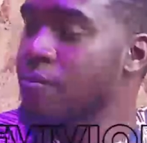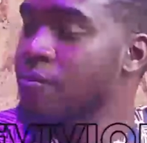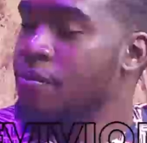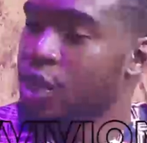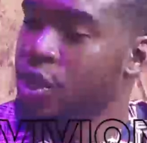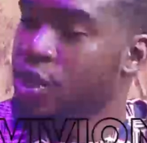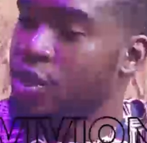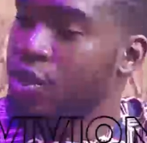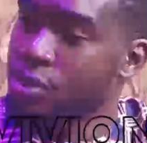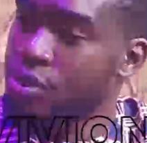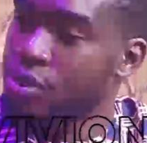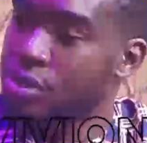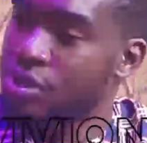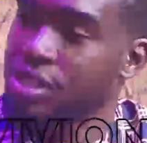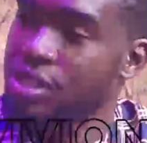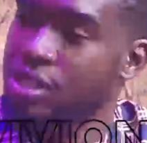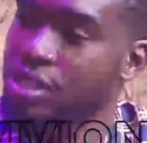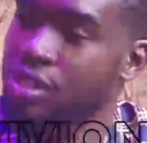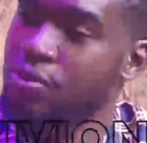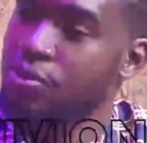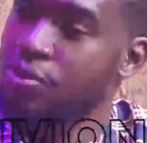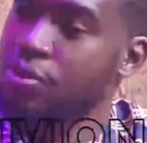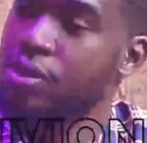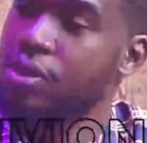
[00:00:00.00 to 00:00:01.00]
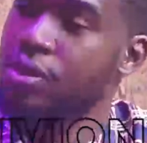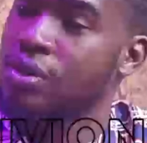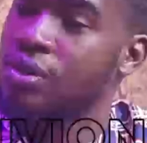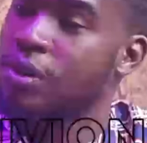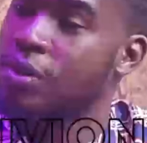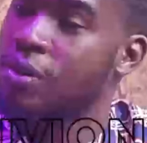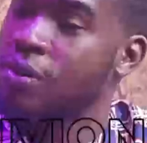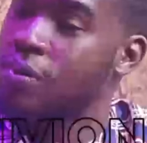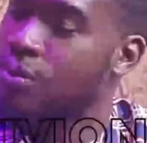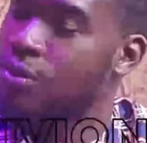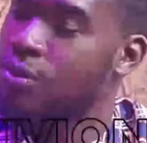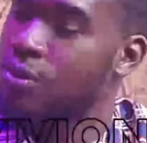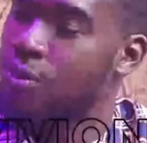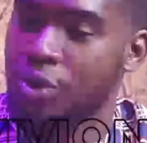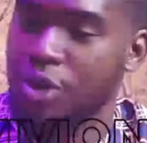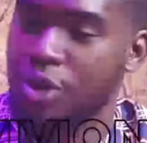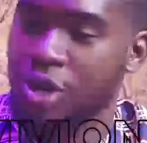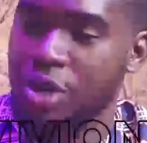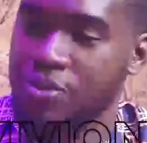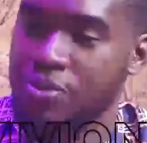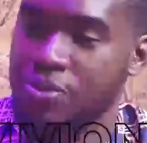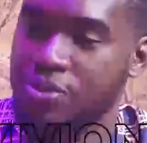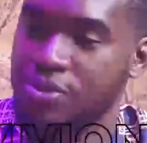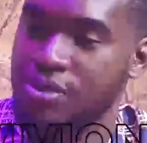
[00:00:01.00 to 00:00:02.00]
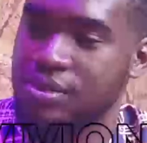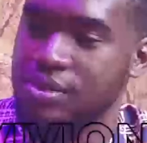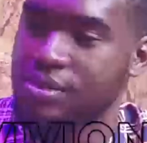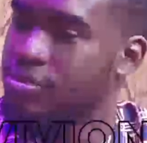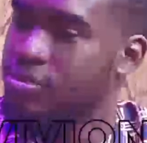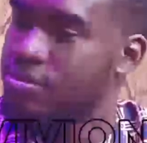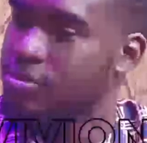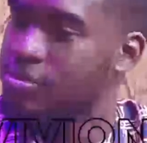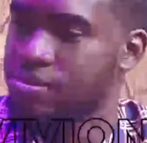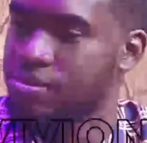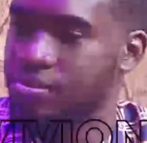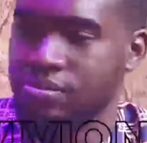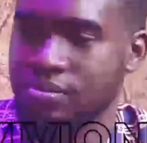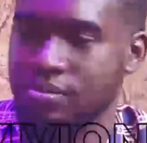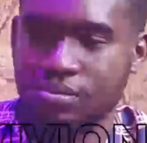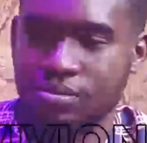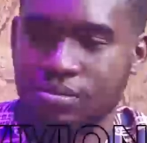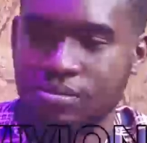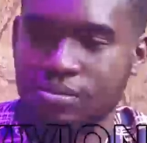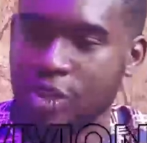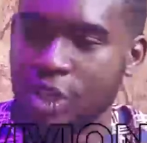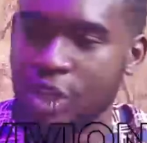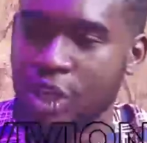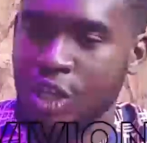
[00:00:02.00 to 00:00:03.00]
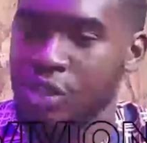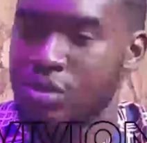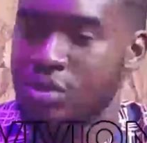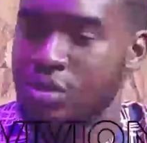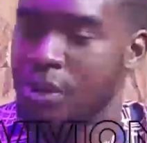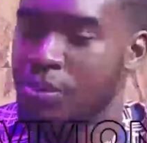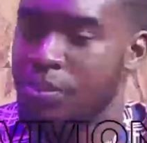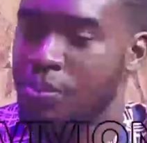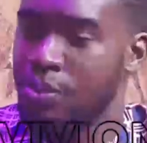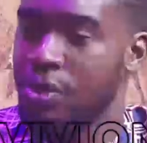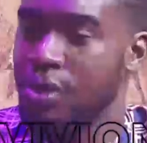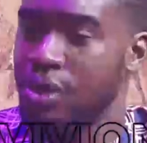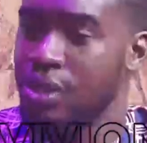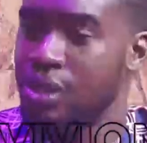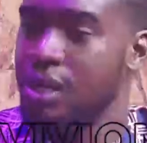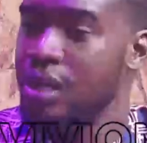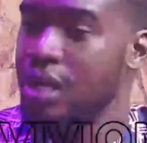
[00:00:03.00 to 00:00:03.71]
and causing these rapes to happen.